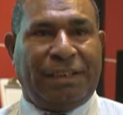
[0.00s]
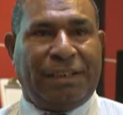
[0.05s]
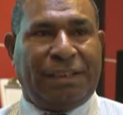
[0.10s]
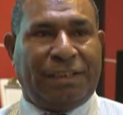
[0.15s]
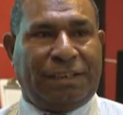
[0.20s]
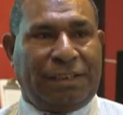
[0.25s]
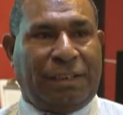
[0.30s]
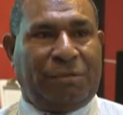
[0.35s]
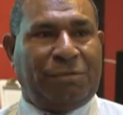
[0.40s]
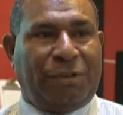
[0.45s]

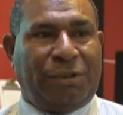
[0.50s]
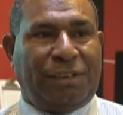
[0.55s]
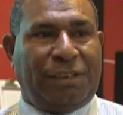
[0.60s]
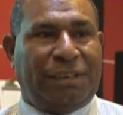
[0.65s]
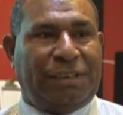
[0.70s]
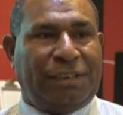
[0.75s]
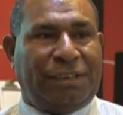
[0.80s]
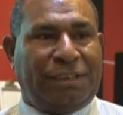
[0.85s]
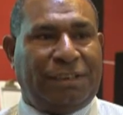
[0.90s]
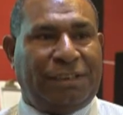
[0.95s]

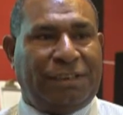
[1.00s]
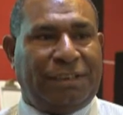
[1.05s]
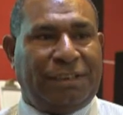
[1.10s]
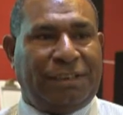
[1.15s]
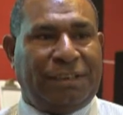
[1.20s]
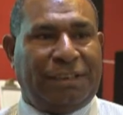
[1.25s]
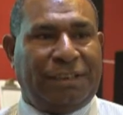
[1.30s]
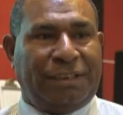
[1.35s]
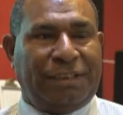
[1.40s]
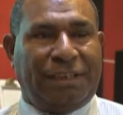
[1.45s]
subordinates
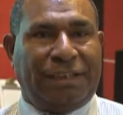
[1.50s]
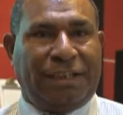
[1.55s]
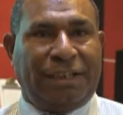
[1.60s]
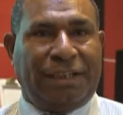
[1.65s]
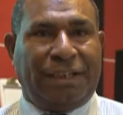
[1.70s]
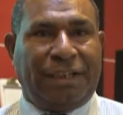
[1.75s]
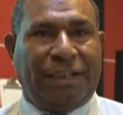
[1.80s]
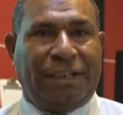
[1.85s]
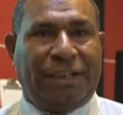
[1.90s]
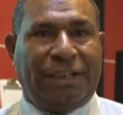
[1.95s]

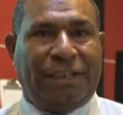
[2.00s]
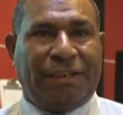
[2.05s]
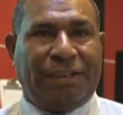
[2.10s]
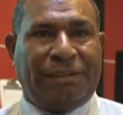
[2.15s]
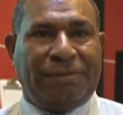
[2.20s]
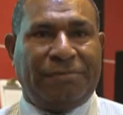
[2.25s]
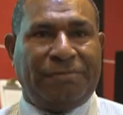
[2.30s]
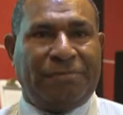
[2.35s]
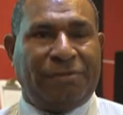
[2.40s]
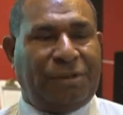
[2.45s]
uh,
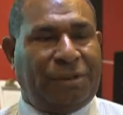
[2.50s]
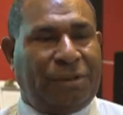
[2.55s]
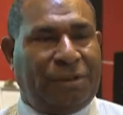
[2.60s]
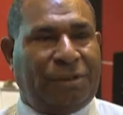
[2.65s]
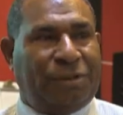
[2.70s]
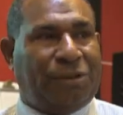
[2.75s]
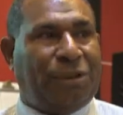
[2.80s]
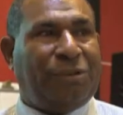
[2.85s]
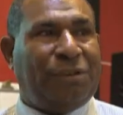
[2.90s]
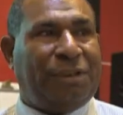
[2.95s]

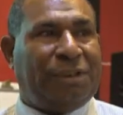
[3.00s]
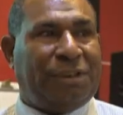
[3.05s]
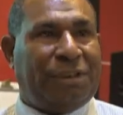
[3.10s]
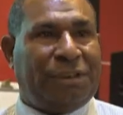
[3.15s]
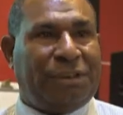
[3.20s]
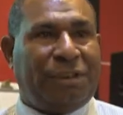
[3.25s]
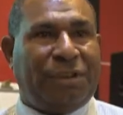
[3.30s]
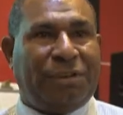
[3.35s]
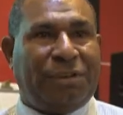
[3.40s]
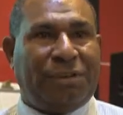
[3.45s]

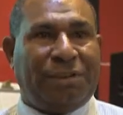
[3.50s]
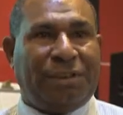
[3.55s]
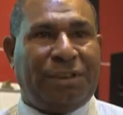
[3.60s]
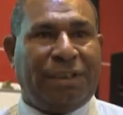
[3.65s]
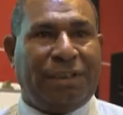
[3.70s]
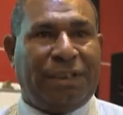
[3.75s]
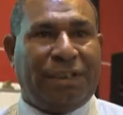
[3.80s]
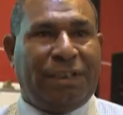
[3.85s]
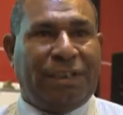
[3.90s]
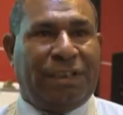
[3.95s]
knowing you know,
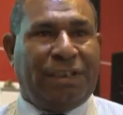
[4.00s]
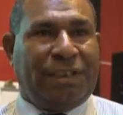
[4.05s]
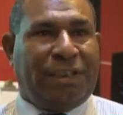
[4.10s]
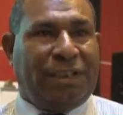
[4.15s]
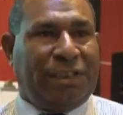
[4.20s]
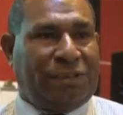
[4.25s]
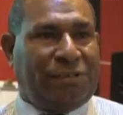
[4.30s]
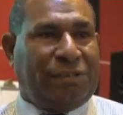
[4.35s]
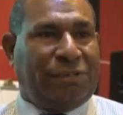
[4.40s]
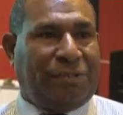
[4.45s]

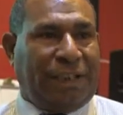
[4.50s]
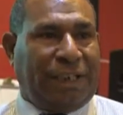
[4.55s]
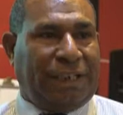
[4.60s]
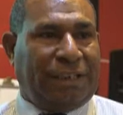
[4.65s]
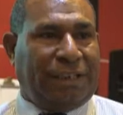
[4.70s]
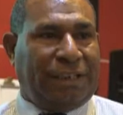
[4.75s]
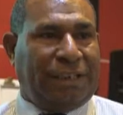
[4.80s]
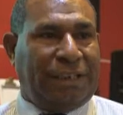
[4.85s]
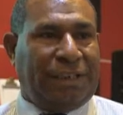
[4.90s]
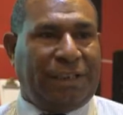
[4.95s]
it's not
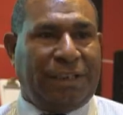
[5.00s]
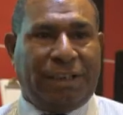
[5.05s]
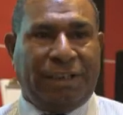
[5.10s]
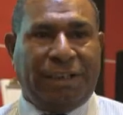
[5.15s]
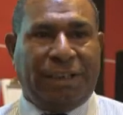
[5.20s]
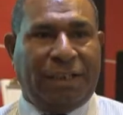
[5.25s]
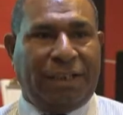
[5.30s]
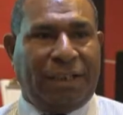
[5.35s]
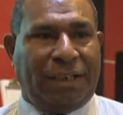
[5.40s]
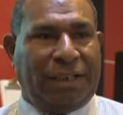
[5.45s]
right.
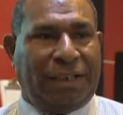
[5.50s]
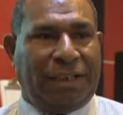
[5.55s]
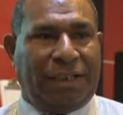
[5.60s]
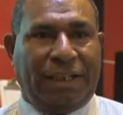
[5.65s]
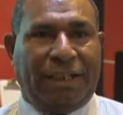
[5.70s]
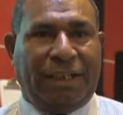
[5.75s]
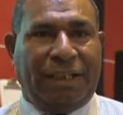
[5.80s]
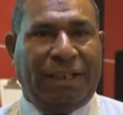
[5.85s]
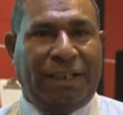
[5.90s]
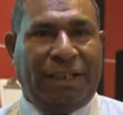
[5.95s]

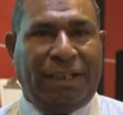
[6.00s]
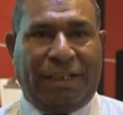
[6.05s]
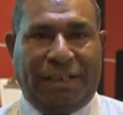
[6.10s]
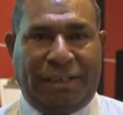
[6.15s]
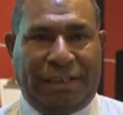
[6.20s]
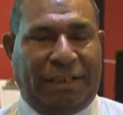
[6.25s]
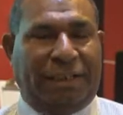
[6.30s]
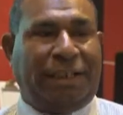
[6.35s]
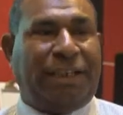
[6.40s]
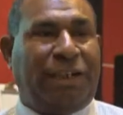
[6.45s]

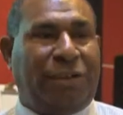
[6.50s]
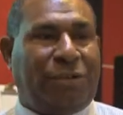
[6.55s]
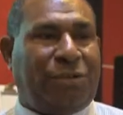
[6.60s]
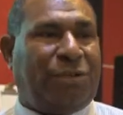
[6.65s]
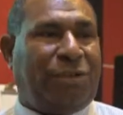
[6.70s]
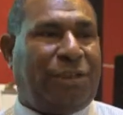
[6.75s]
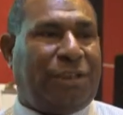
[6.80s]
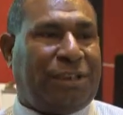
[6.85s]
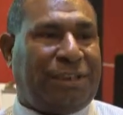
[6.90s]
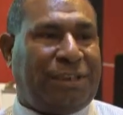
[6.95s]
They carry out
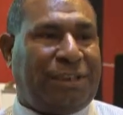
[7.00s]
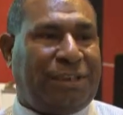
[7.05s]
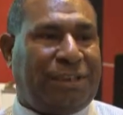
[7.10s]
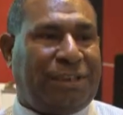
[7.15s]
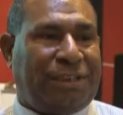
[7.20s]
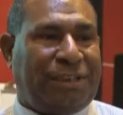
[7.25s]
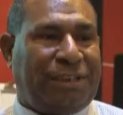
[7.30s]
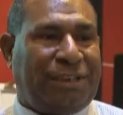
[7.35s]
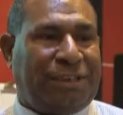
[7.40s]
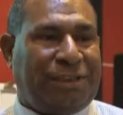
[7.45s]
orders
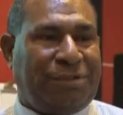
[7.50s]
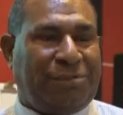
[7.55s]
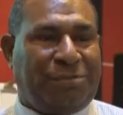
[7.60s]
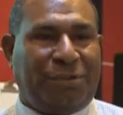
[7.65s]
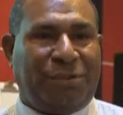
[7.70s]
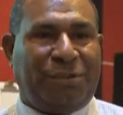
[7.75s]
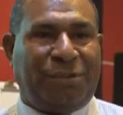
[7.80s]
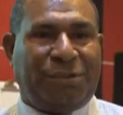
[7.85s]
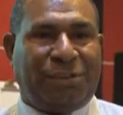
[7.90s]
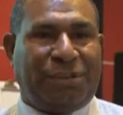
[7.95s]

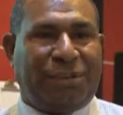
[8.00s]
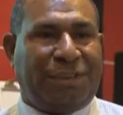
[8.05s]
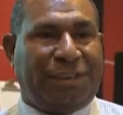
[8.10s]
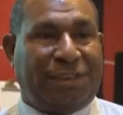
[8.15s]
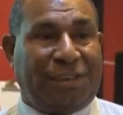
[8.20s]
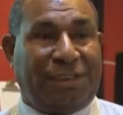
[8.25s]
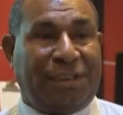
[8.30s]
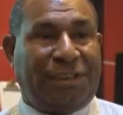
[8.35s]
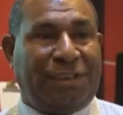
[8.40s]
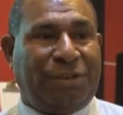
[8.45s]
because
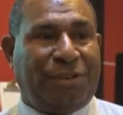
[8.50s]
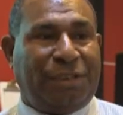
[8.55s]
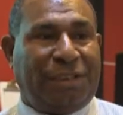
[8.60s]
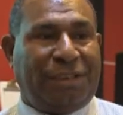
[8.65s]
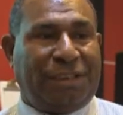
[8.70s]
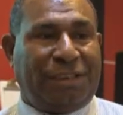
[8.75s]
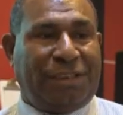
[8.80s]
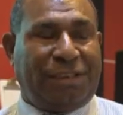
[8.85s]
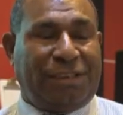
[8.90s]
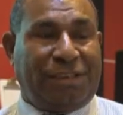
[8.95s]
it's their,
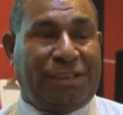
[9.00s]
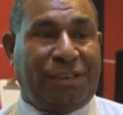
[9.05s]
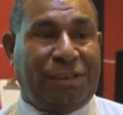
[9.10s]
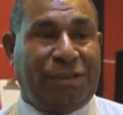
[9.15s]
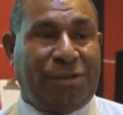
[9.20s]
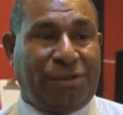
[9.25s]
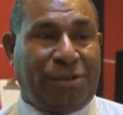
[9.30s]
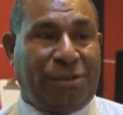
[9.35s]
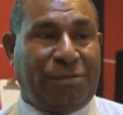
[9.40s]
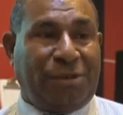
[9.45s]
it's their
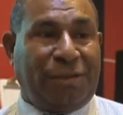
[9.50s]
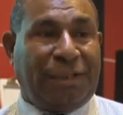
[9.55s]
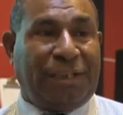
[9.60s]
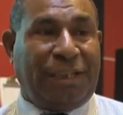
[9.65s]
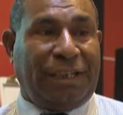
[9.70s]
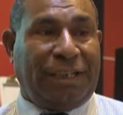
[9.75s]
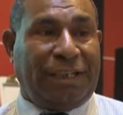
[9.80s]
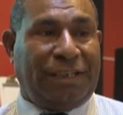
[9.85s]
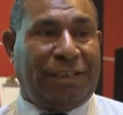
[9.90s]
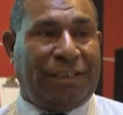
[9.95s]
job on the
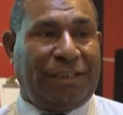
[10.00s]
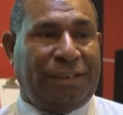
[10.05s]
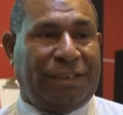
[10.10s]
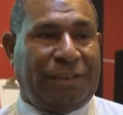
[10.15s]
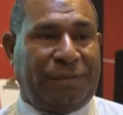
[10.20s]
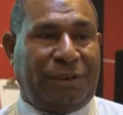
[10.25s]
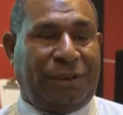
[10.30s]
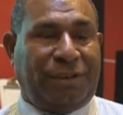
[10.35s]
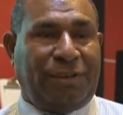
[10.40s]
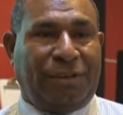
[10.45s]
line.
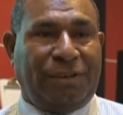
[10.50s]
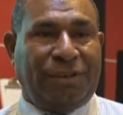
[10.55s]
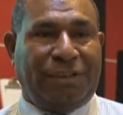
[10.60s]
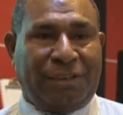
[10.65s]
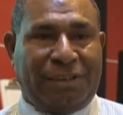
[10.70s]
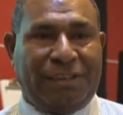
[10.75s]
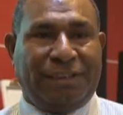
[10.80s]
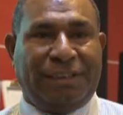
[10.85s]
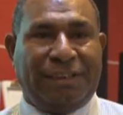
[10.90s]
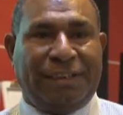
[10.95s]
If they don't,
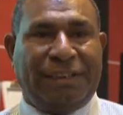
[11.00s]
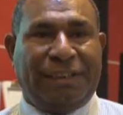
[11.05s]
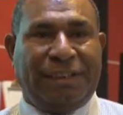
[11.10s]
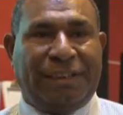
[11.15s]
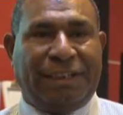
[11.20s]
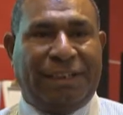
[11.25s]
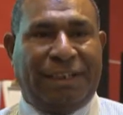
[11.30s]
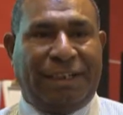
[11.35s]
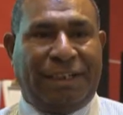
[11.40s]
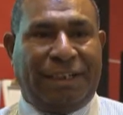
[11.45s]

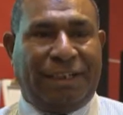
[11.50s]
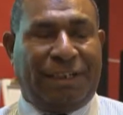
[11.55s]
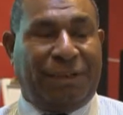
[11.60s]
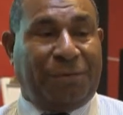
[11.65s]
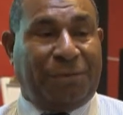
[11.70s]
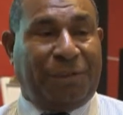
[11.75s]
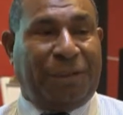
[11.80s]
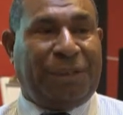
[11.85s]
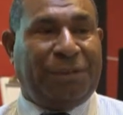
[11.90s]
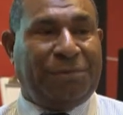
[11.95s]
uh, they
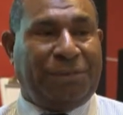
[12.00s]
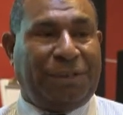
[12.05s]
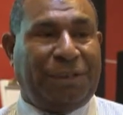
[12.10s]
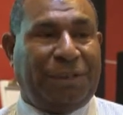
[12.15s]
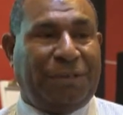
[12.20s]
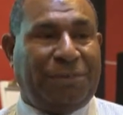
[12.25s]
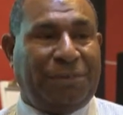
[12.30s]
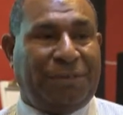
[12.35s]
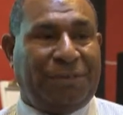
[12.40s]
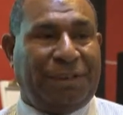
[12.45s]
find
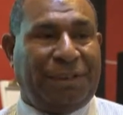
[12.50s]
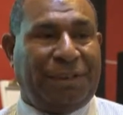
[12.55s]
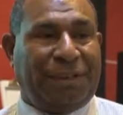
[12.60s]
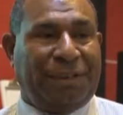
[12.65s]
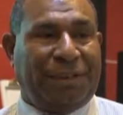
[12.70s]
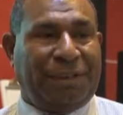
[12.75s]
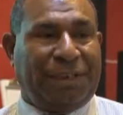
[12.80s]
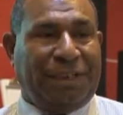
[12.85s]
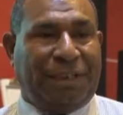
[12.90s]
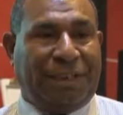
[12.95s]
themselves
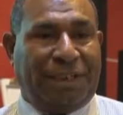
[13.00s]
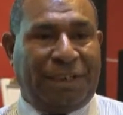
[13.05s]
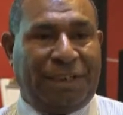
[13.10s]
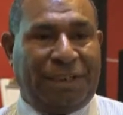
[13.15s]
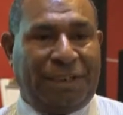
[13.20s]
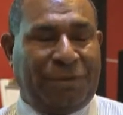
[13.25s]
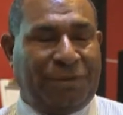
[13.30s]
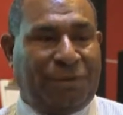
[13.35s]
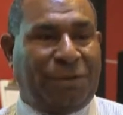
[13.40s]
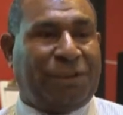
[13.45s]

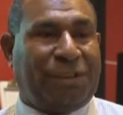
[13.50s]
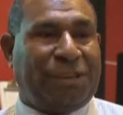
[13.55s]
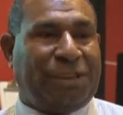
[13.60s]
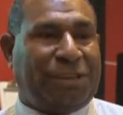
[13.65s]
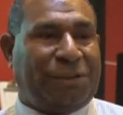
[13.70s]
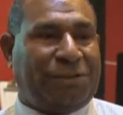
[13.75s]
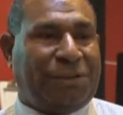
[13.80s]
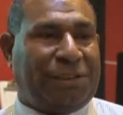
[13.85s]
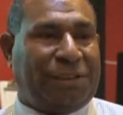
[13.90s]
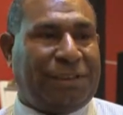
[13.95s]
uh, walking the
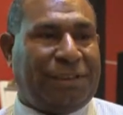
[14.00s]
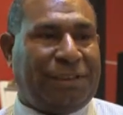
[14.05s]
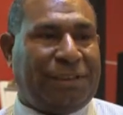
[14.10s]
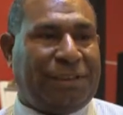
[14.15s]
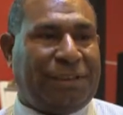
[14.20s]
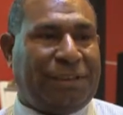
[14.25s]
streets.